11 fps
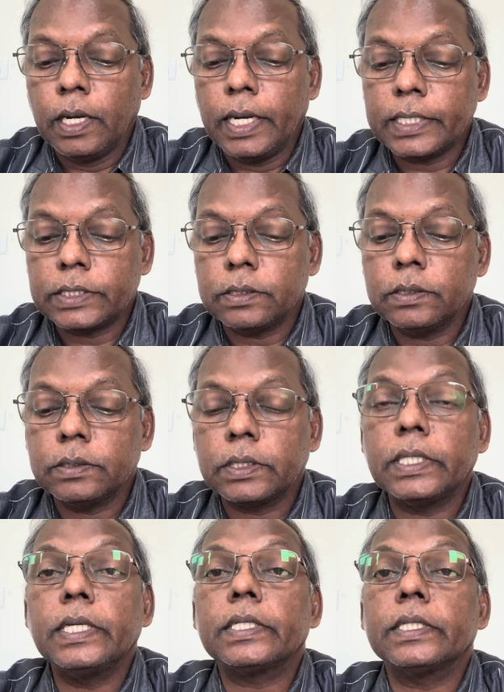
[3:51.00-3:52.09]
Next,
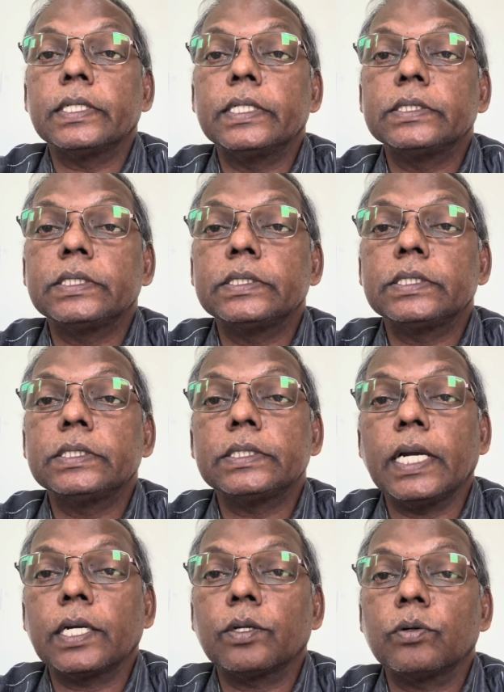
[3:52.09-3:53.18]
here the disease is
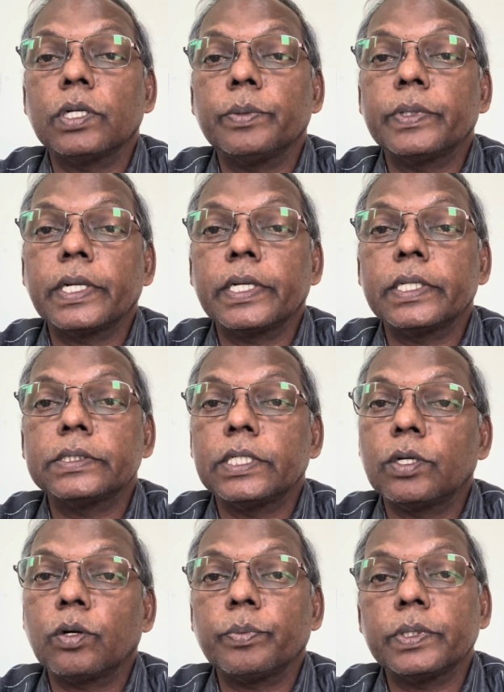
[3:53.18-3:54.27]
acrodermatitis
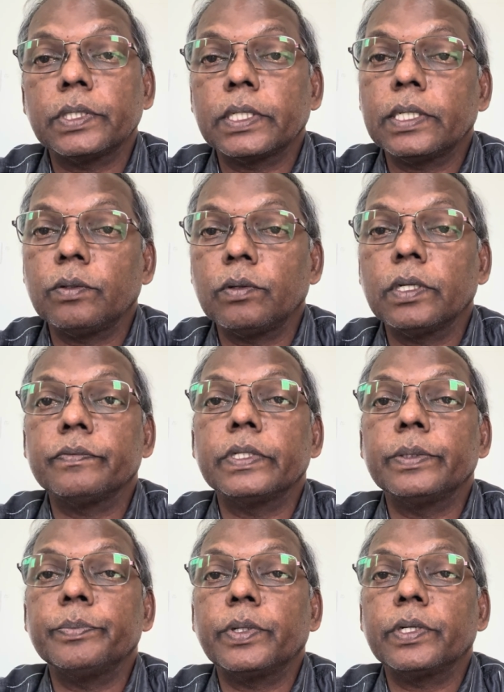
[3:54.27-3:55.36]
enteropathica, one of
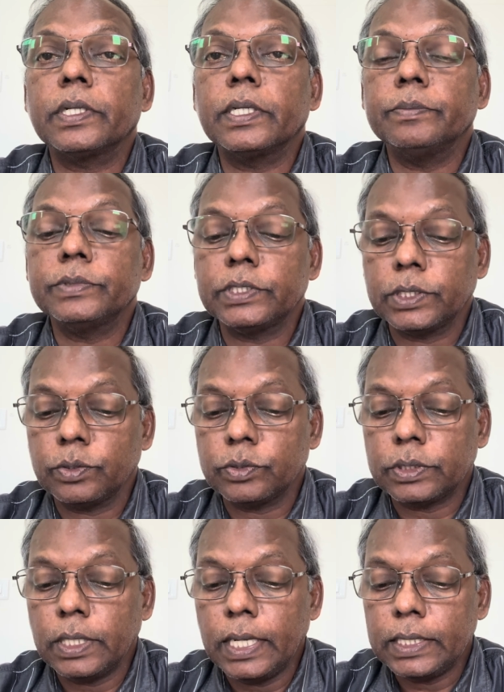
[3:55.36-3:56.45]
the important
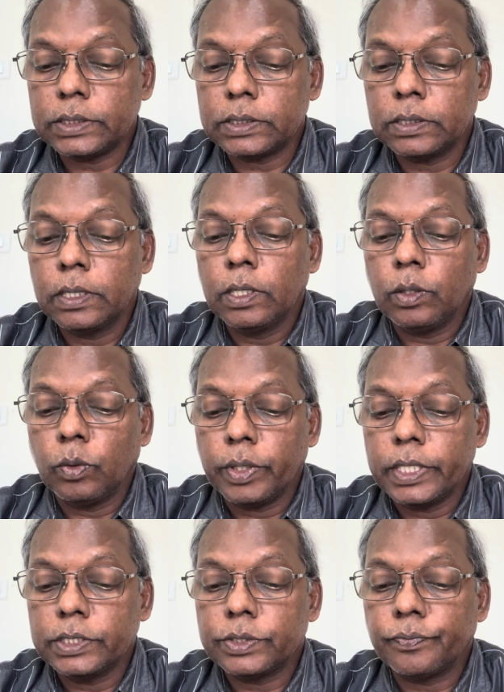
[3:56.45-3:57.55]
MCQs. The last
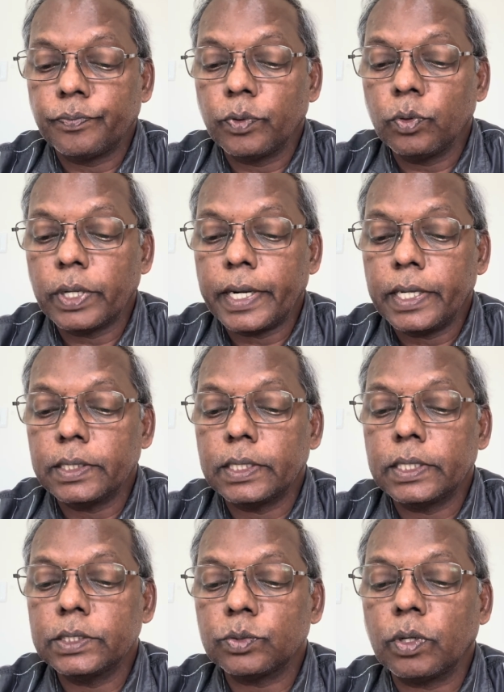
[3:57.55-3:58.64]
one is fluoride,
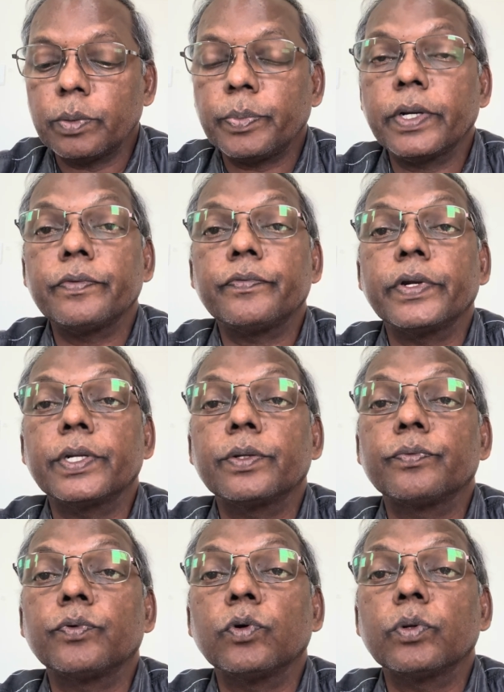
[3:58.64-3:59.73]
that is 1.5 to
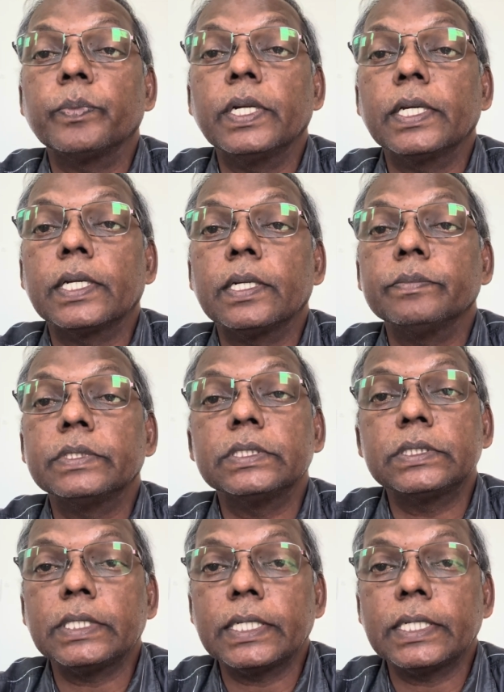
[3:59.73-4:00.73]
4 milligram. This is